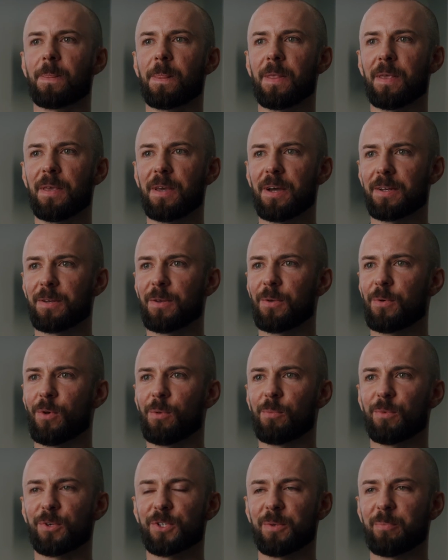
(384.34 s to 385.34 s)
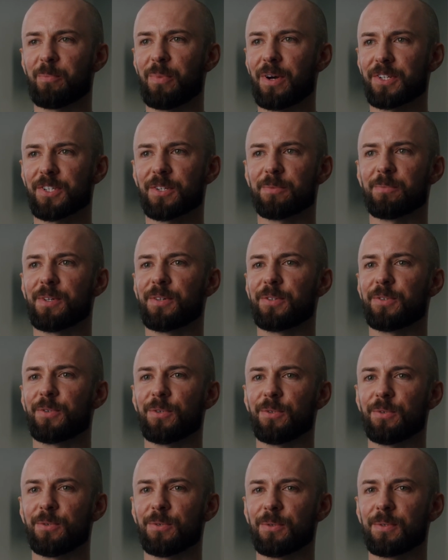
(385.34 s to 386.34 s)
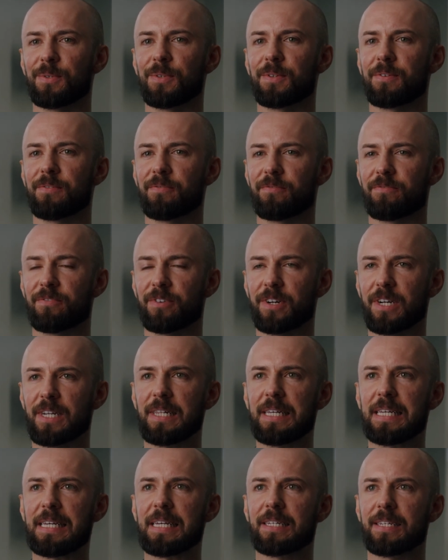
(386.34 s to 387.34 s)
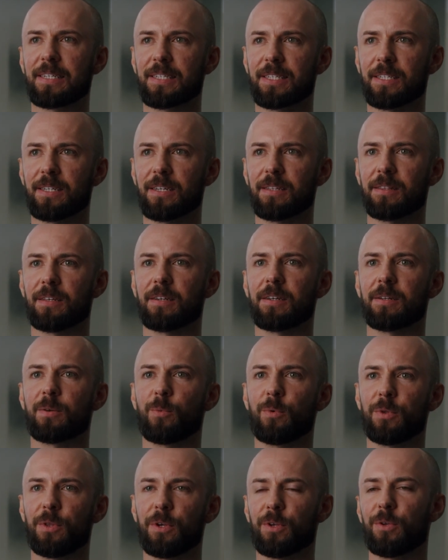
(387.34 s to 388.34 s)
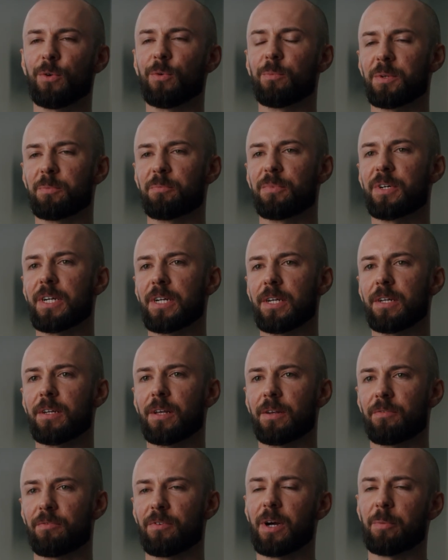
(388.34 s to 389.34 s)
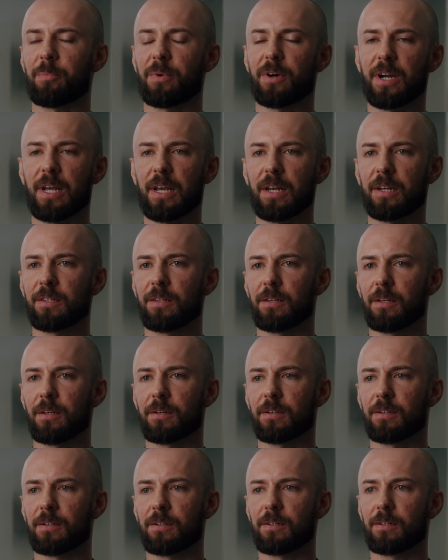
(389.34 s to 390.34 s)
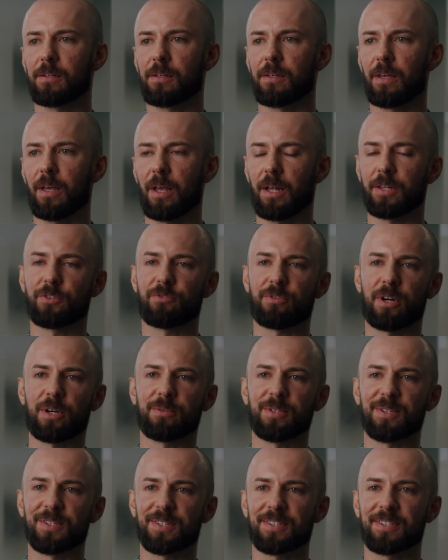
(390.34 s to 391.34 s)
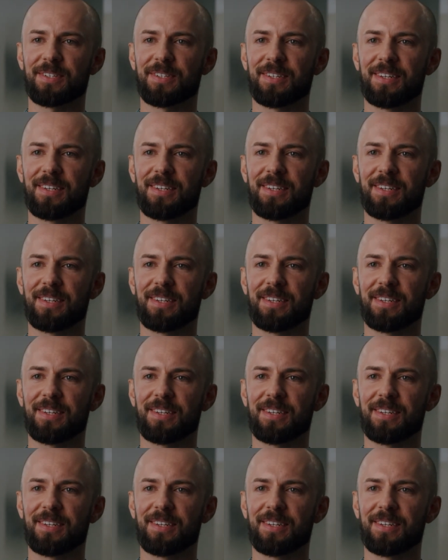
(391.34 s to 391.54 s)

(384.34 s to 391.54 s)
yet almost impossible to really understand that with a human brain and wrap our heads around this.